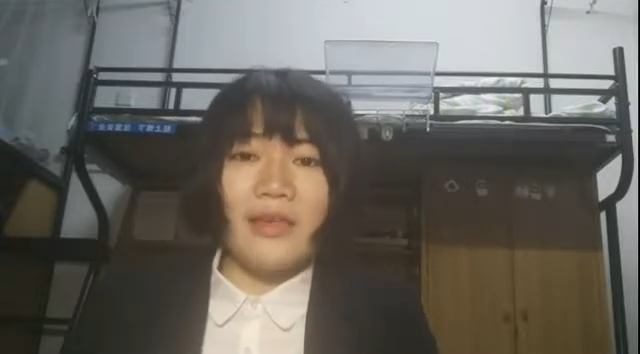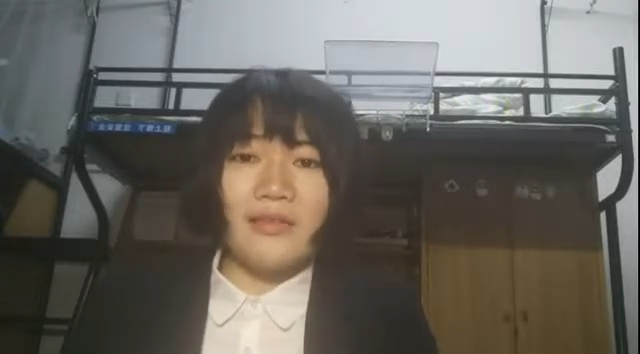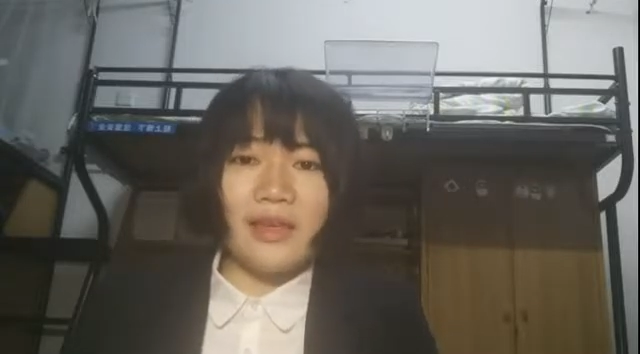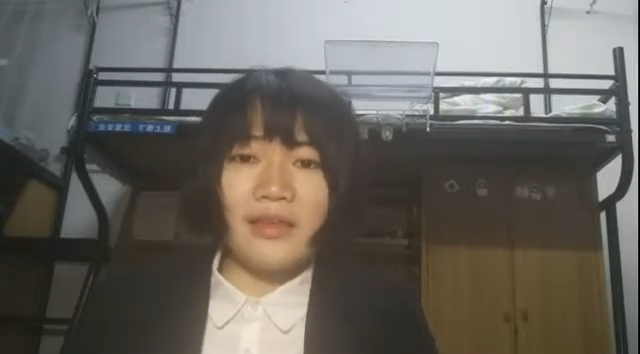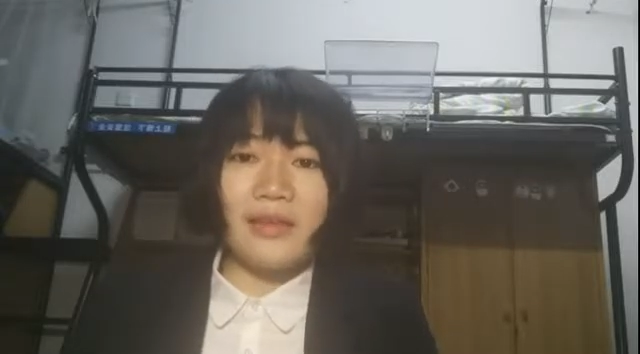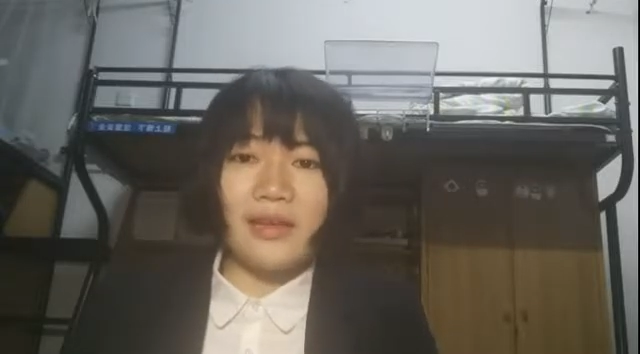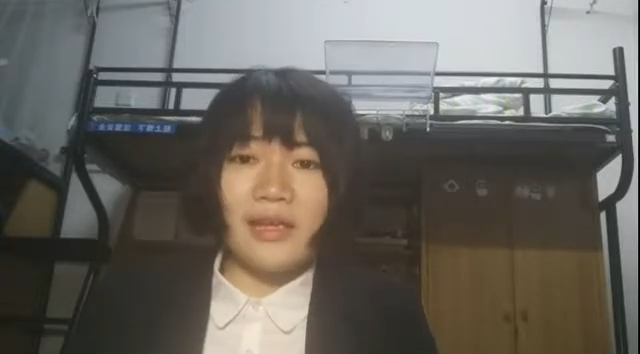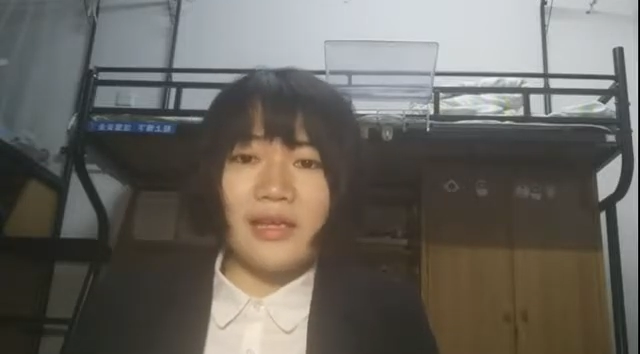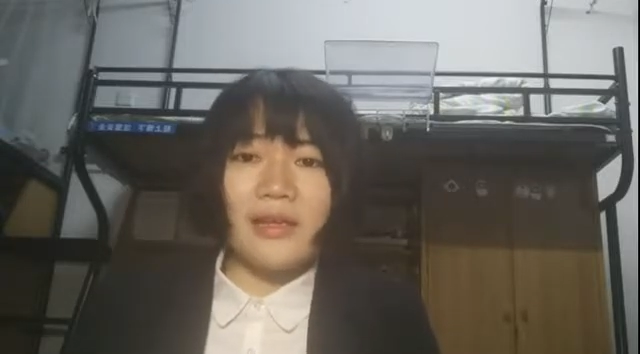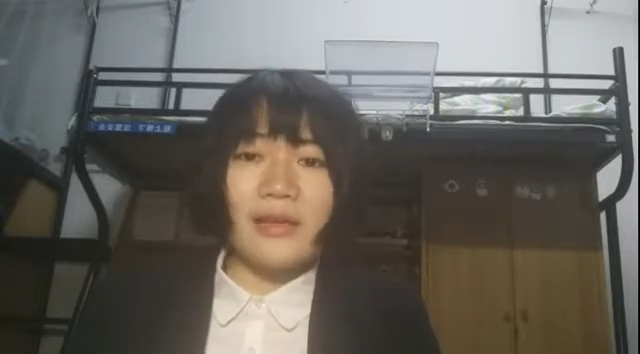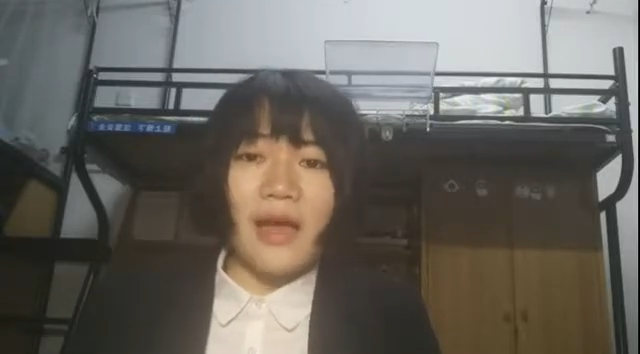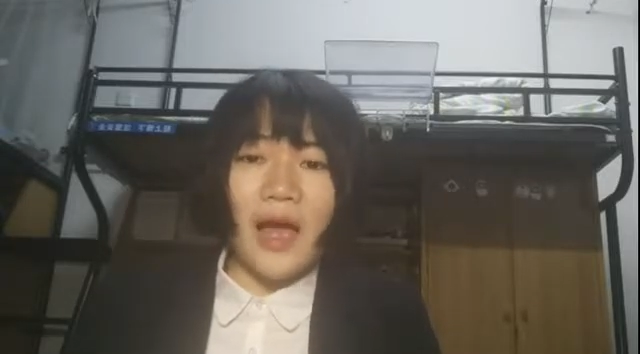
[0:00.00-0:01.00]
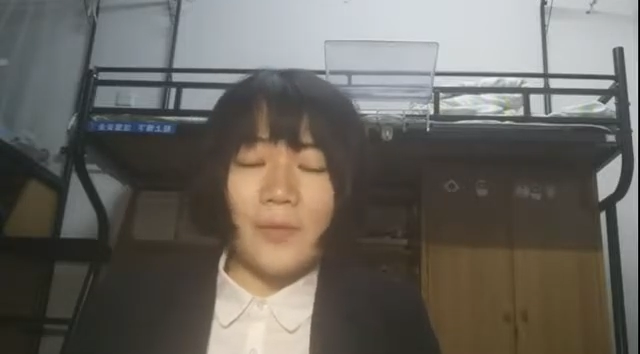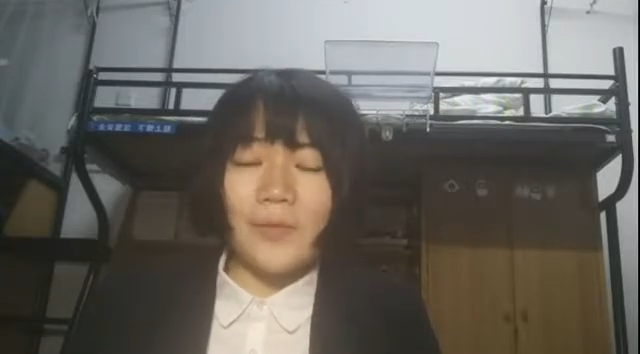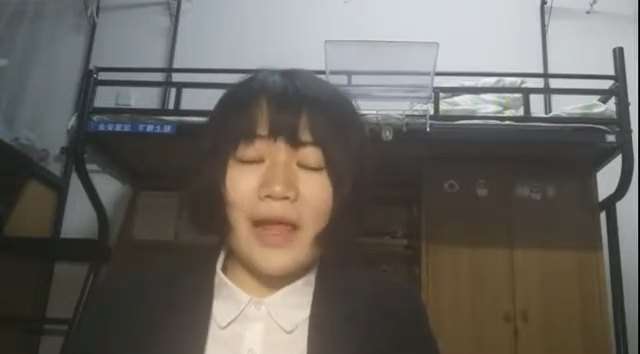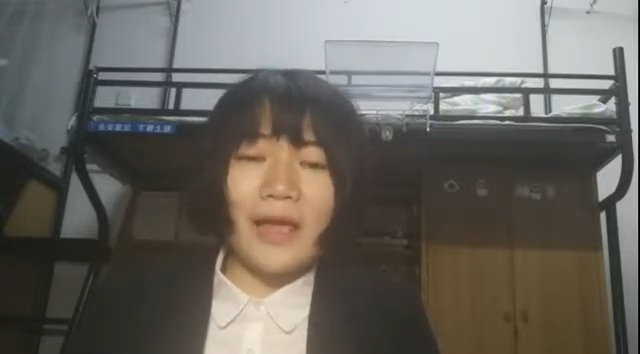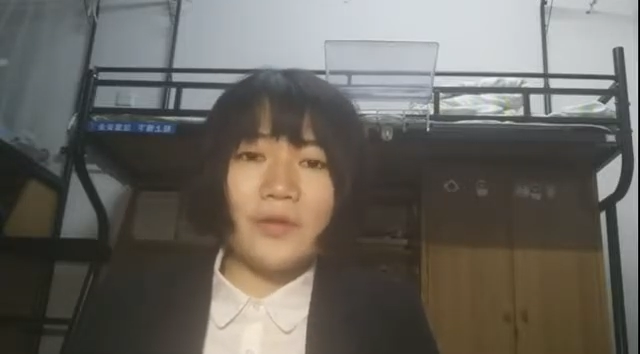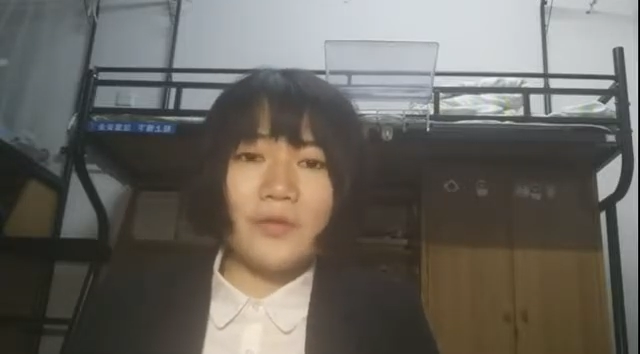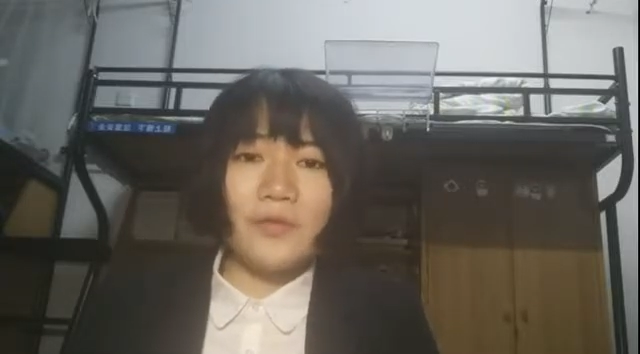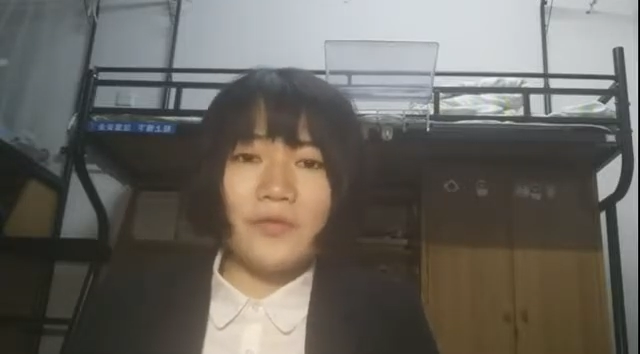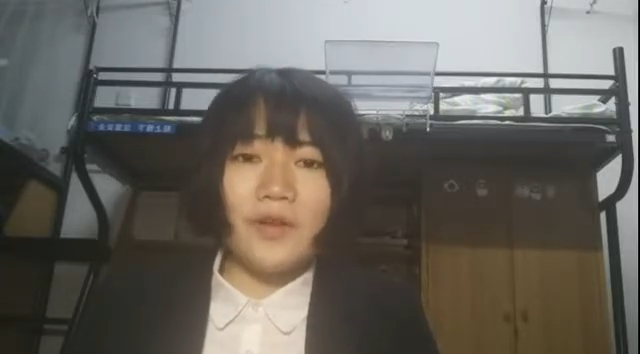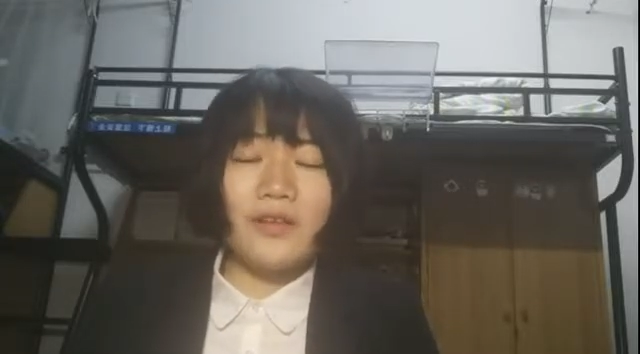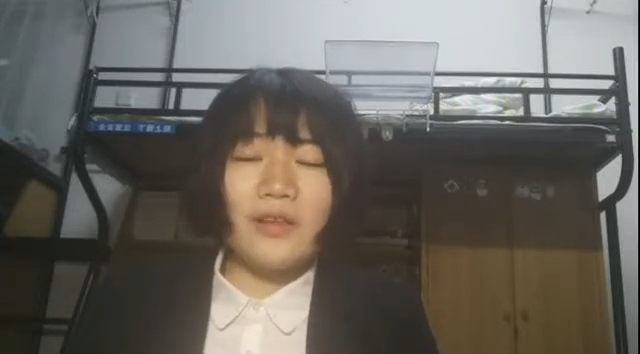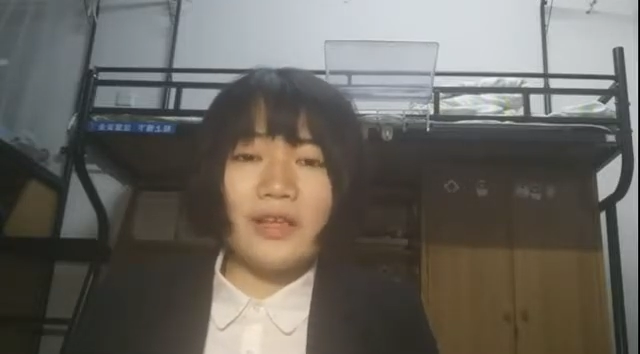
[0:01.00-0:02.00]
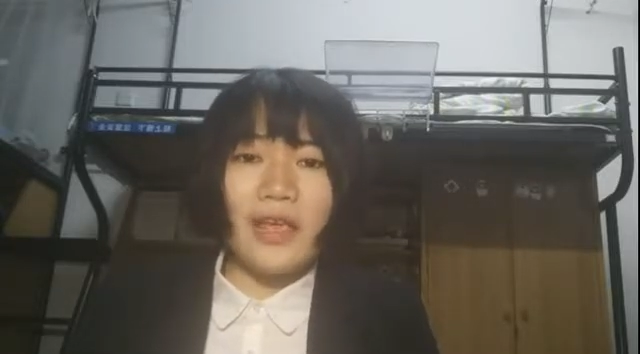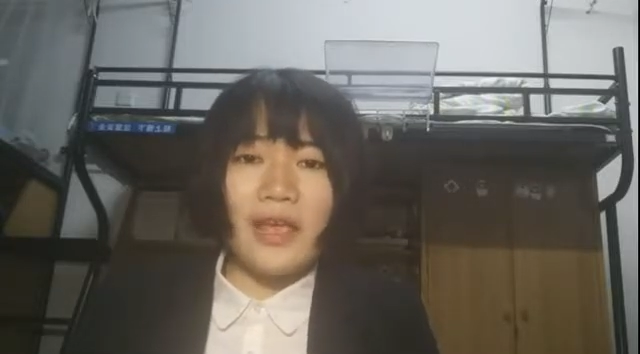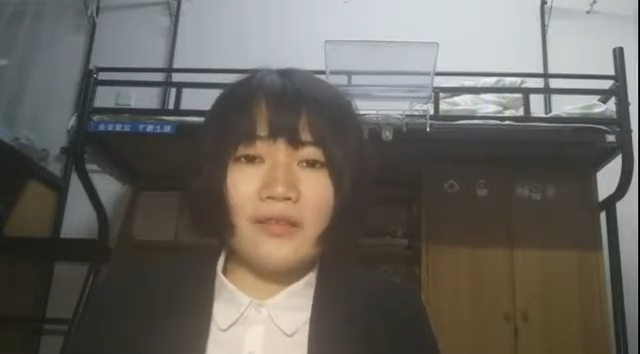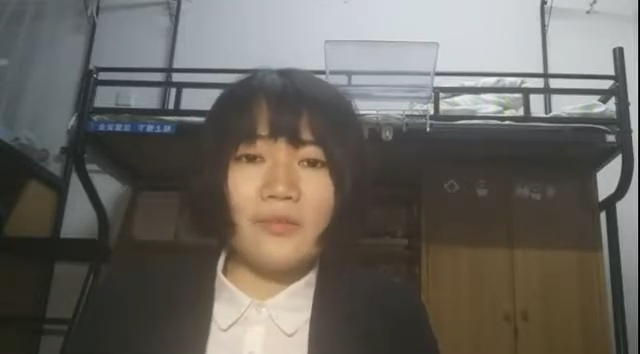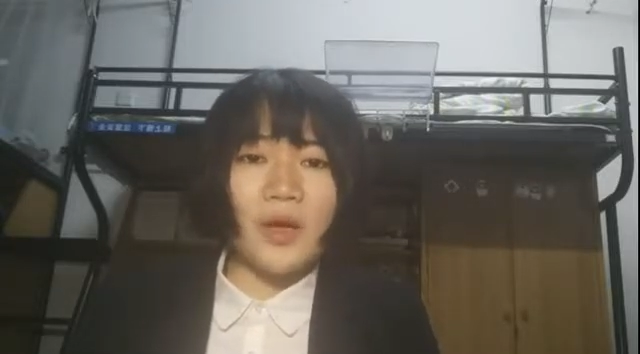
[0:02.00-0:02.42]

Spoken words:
Secondly, I would like to further enhance